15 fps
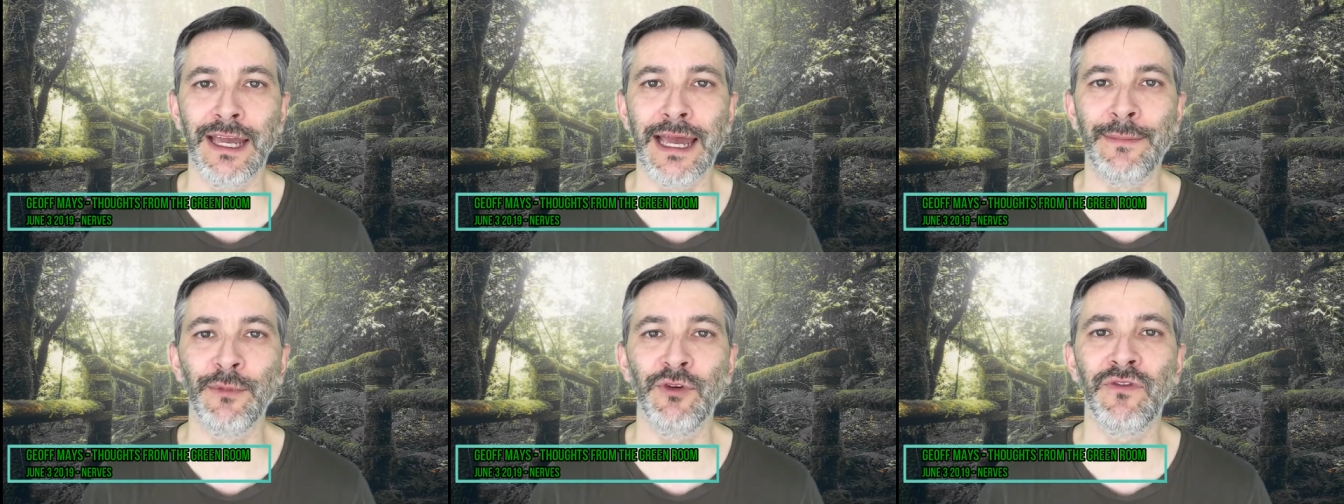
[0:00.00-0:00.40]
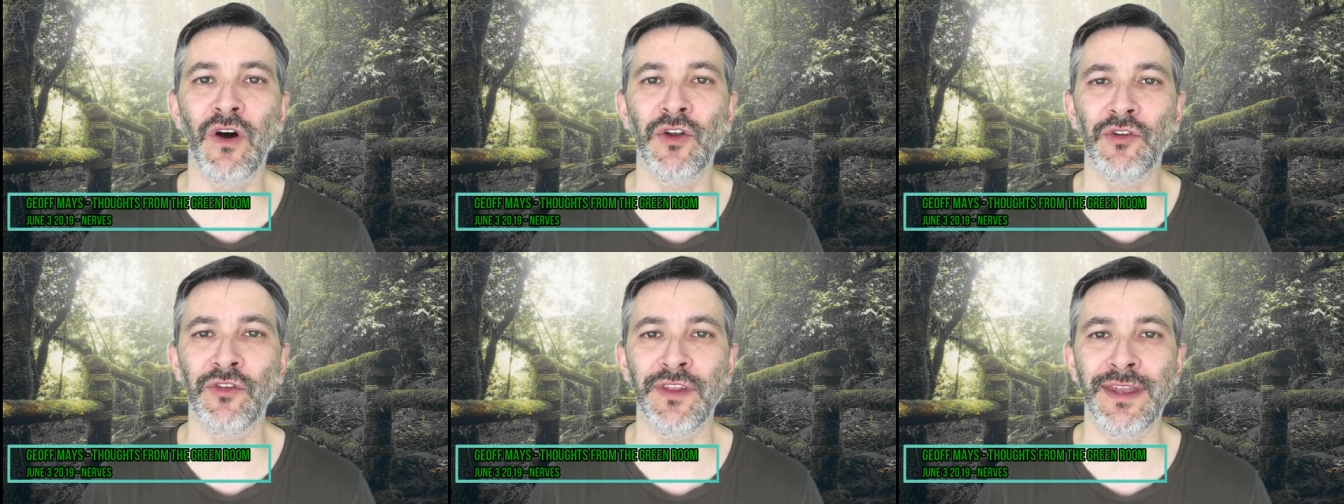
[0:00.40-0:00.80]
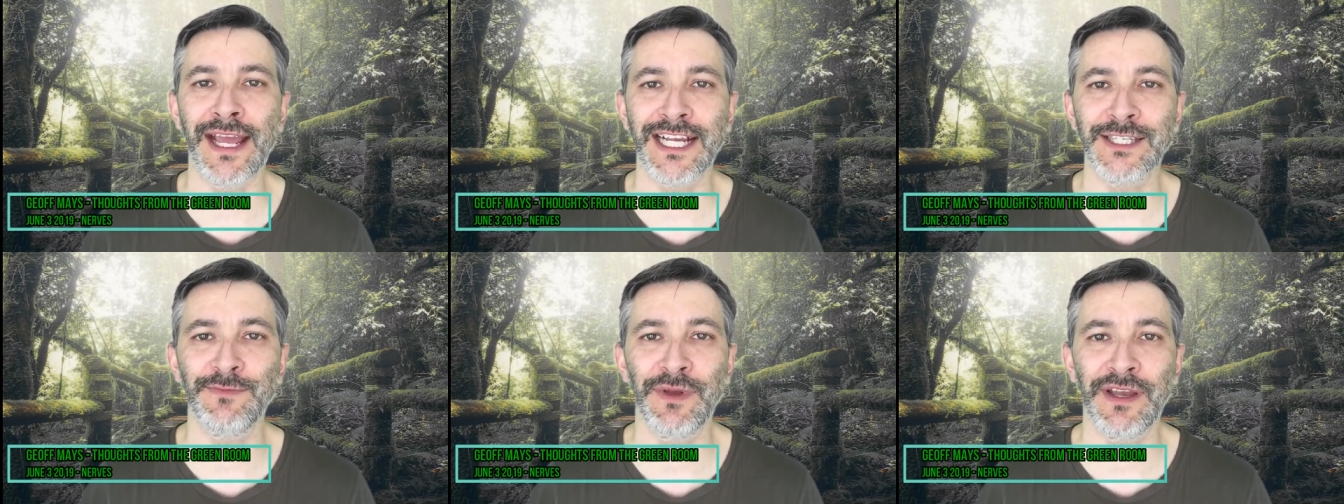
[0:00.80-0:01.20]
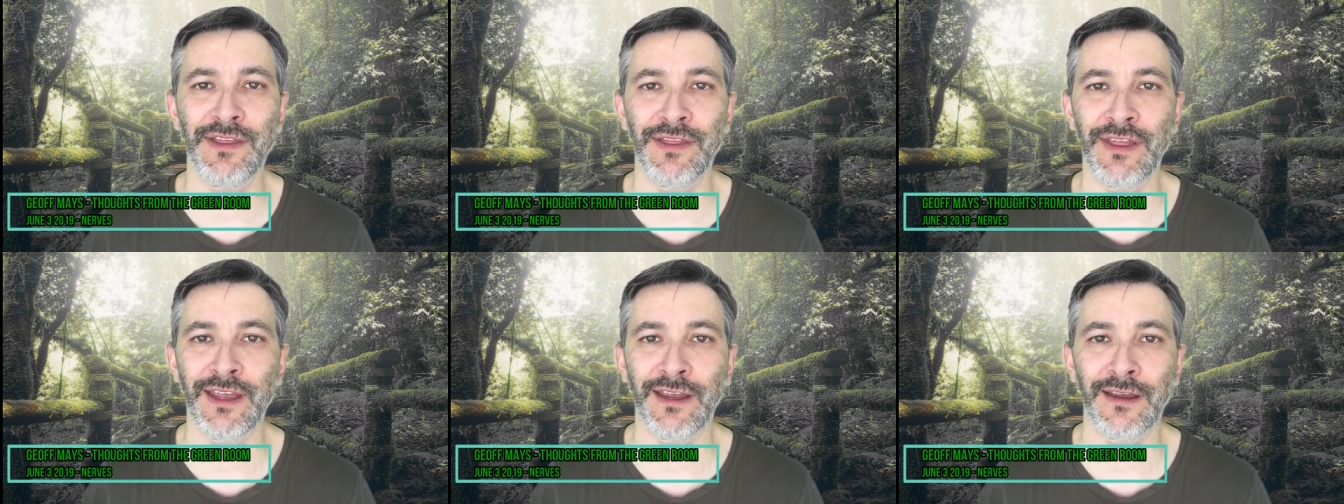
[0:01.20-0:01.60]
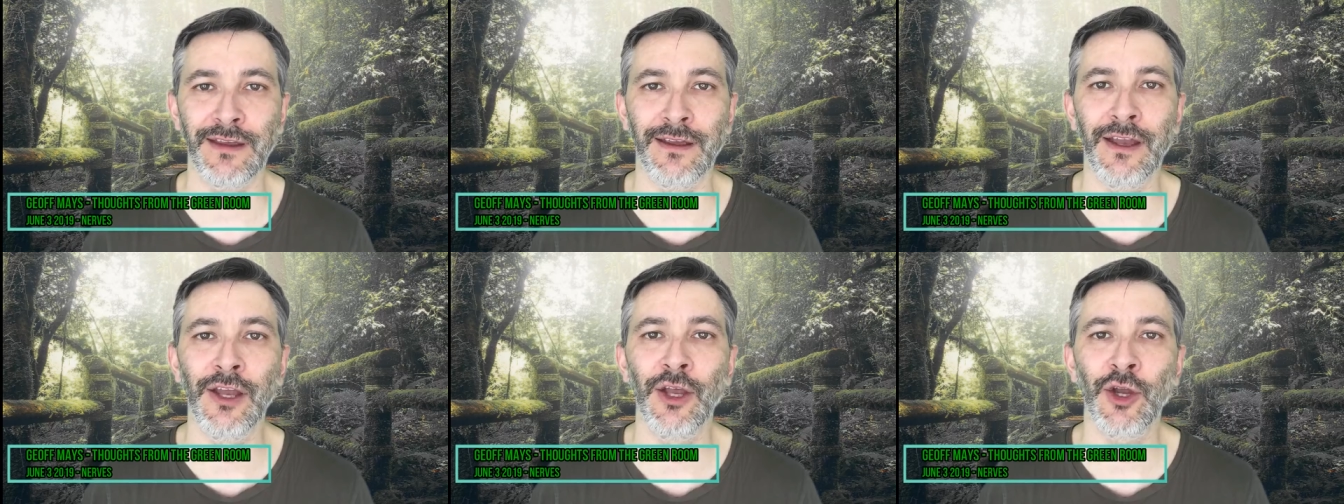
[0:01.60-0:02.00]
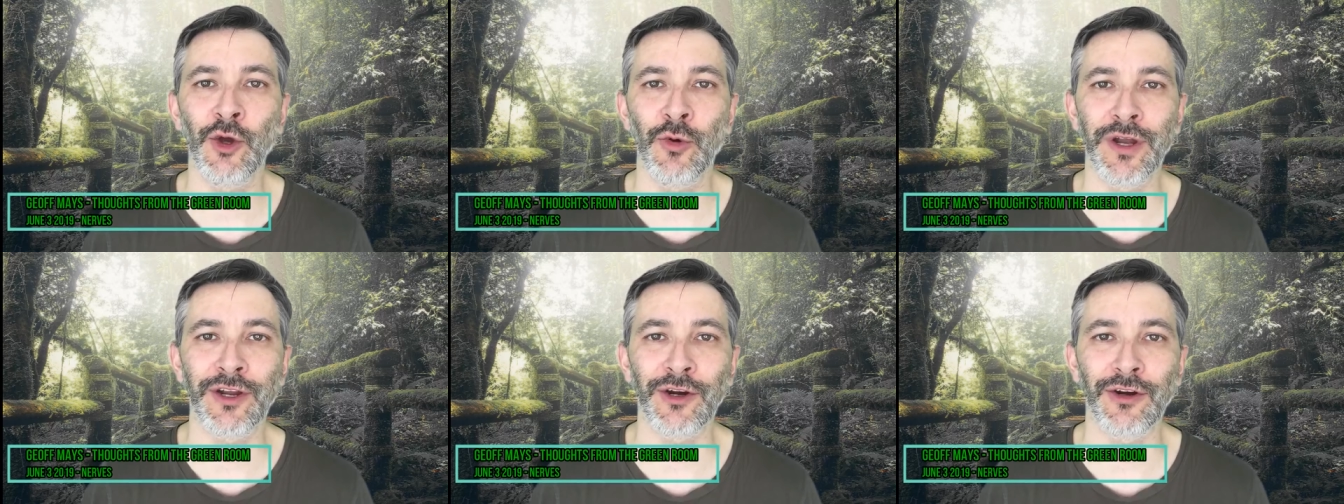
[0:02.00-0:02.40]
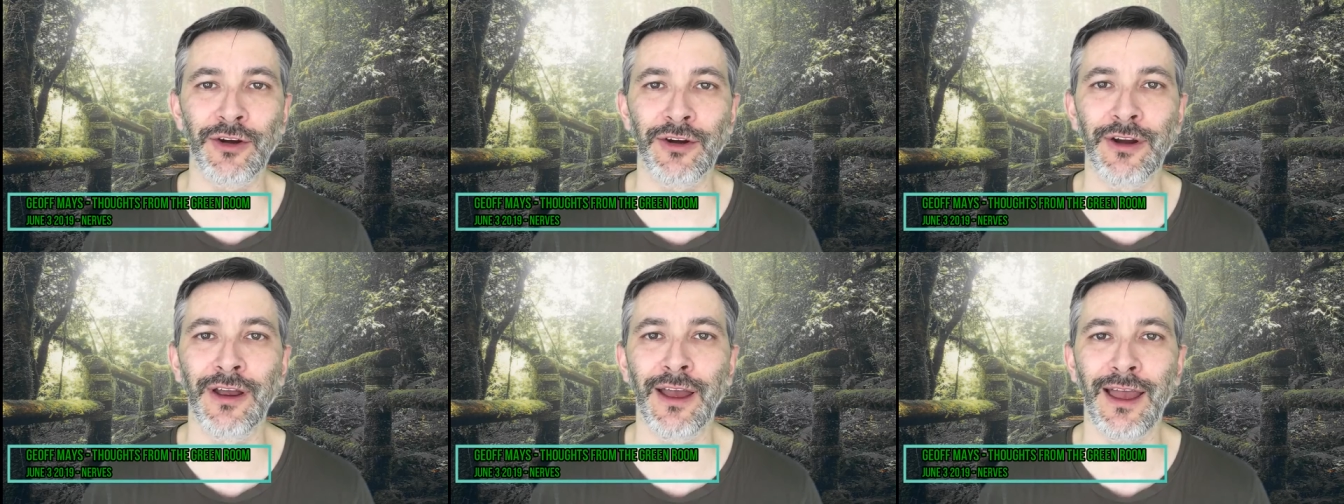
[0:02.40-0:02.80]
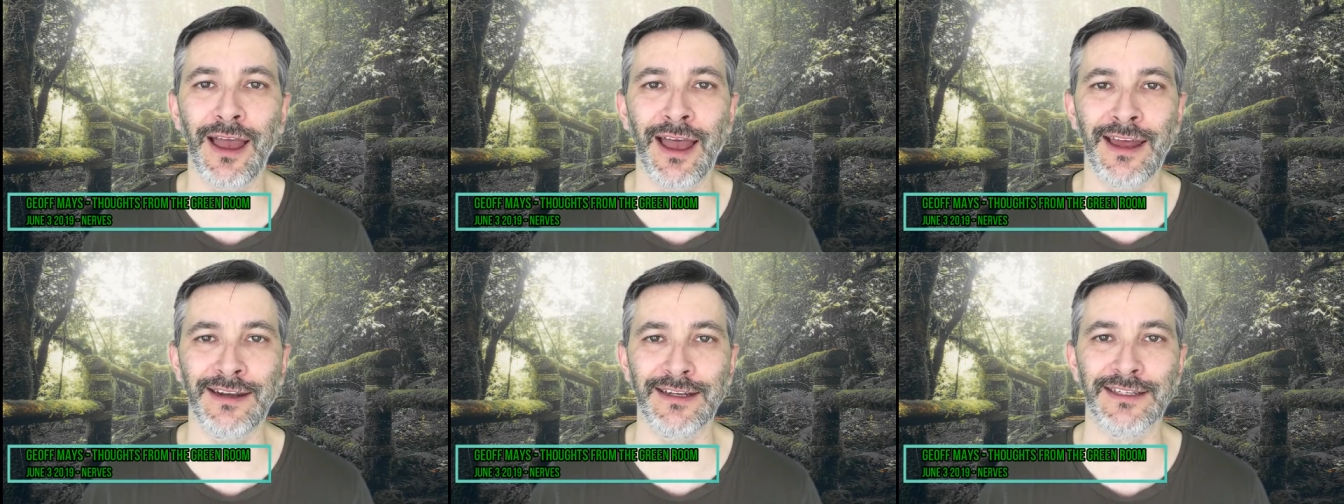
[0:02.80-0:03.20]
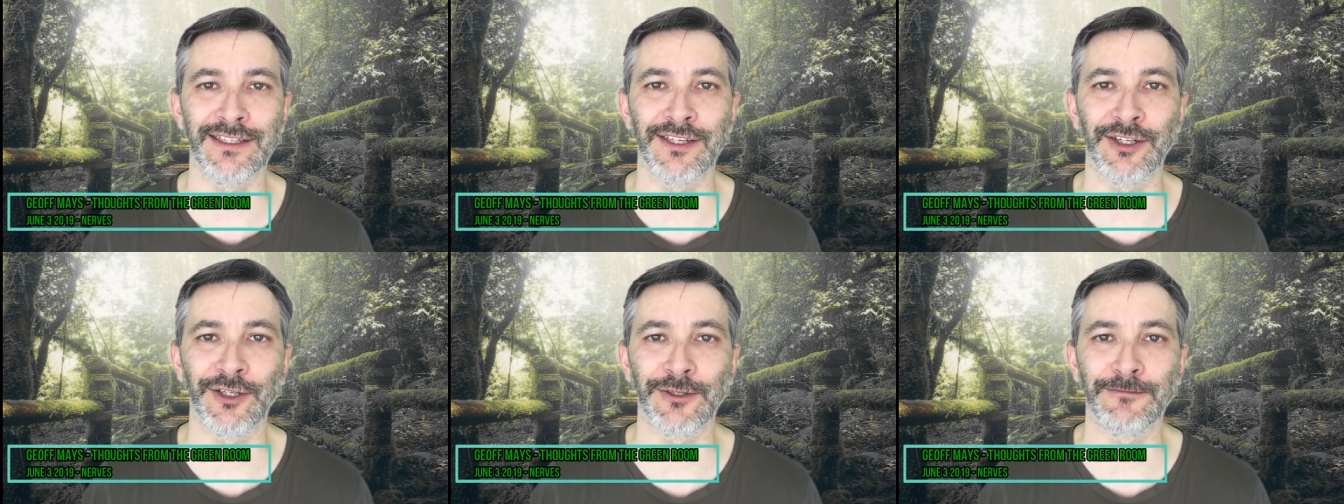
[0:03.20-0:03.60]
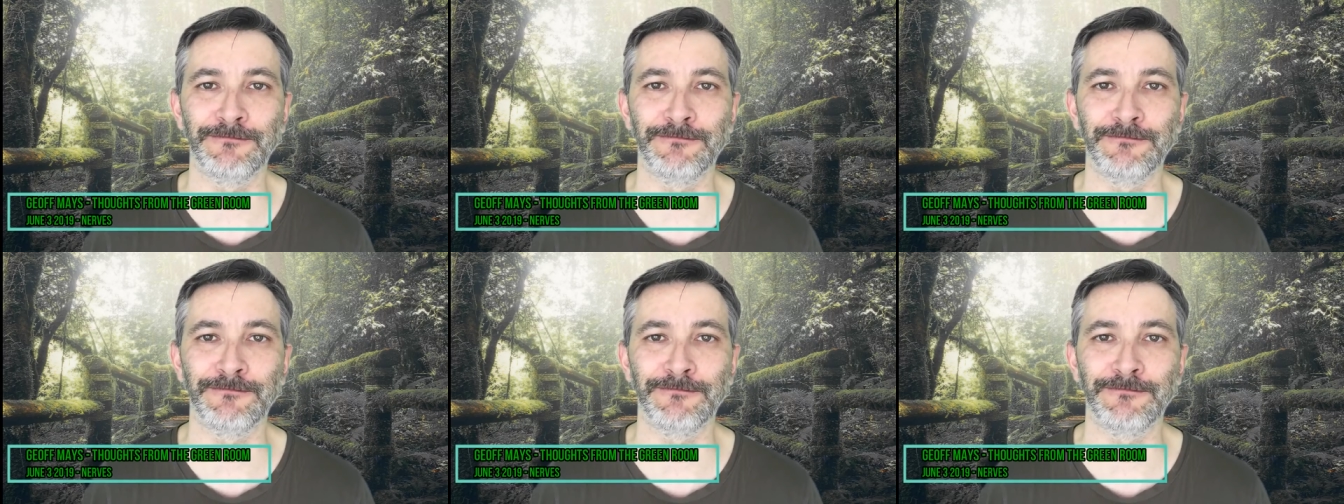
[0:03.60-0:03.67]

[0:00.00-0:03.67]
and move on to the next big thing quicker and easier.